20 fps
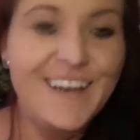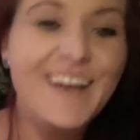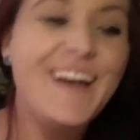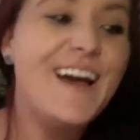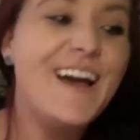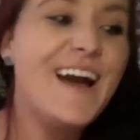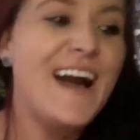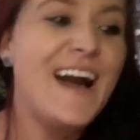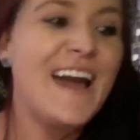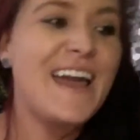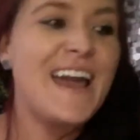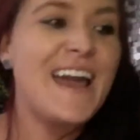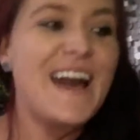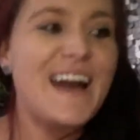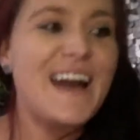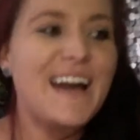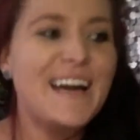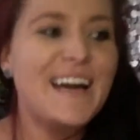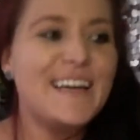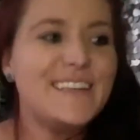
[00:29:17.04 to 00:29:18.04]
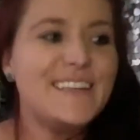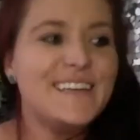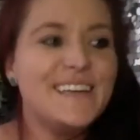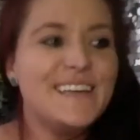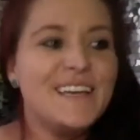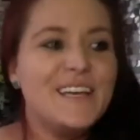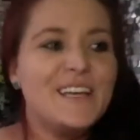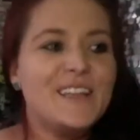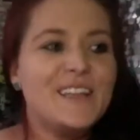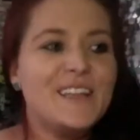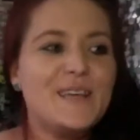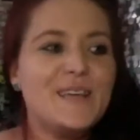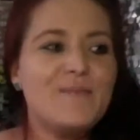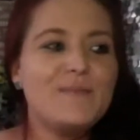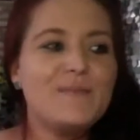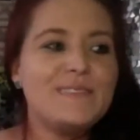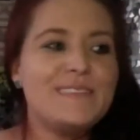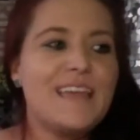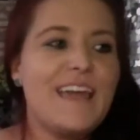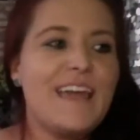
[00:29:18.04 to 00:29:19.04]
I had them
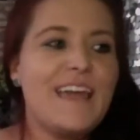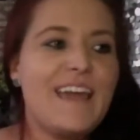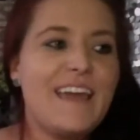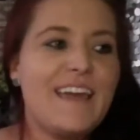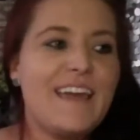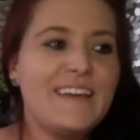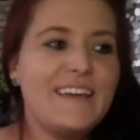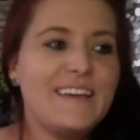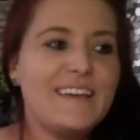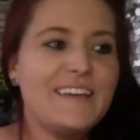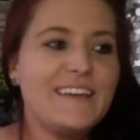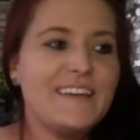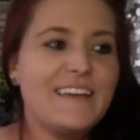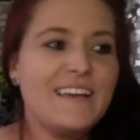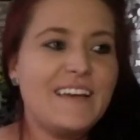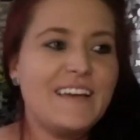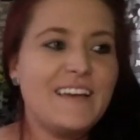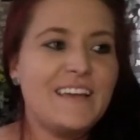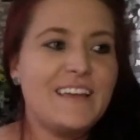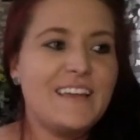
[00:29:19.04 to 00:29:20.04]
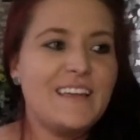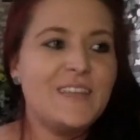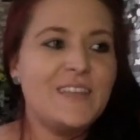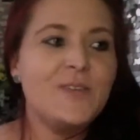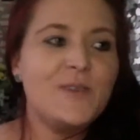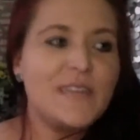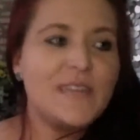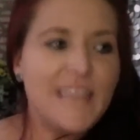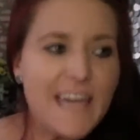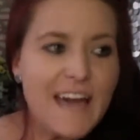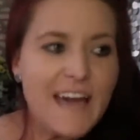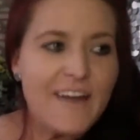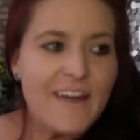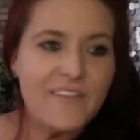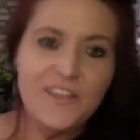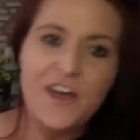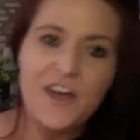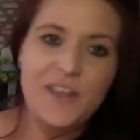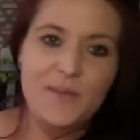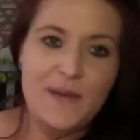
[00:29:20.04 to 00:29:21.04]
say, you know what, I have
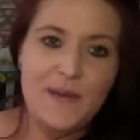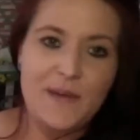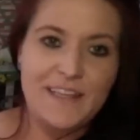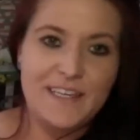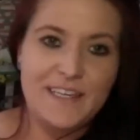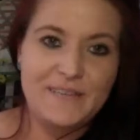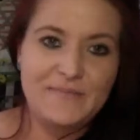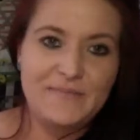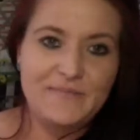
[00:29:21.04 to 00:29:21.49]
thought about it.